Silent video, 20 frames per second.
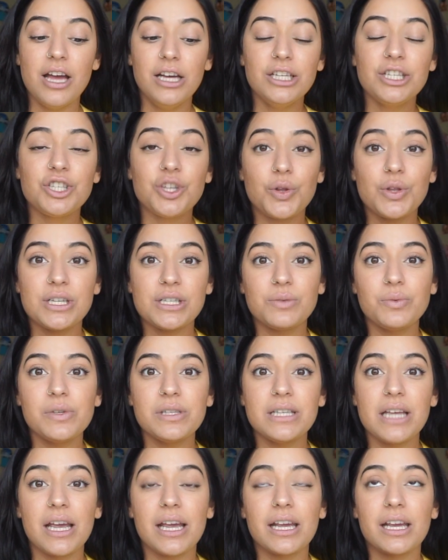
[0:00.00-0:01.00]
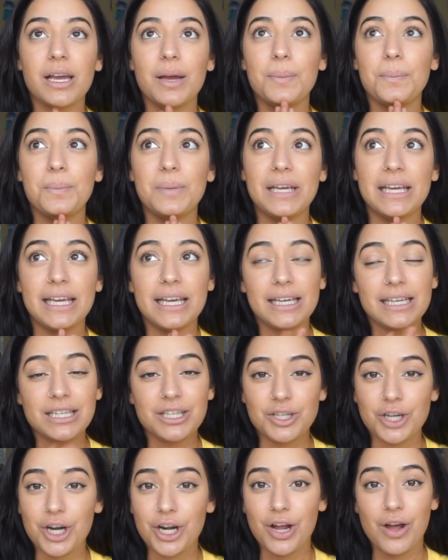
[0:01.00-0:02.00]
So this was like me
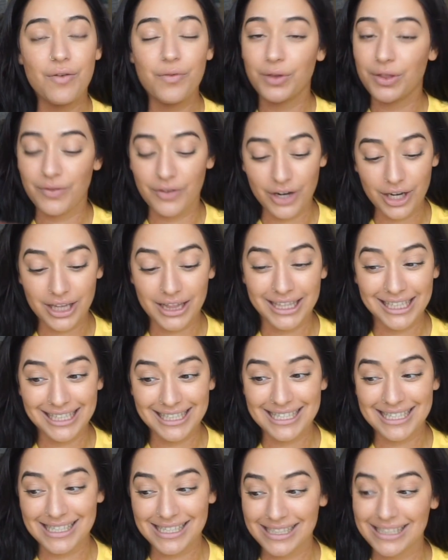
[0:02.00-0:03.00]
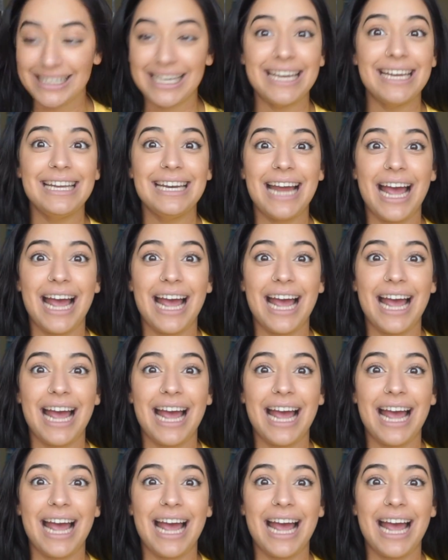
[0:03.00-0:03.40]
starting off with a very clean slate.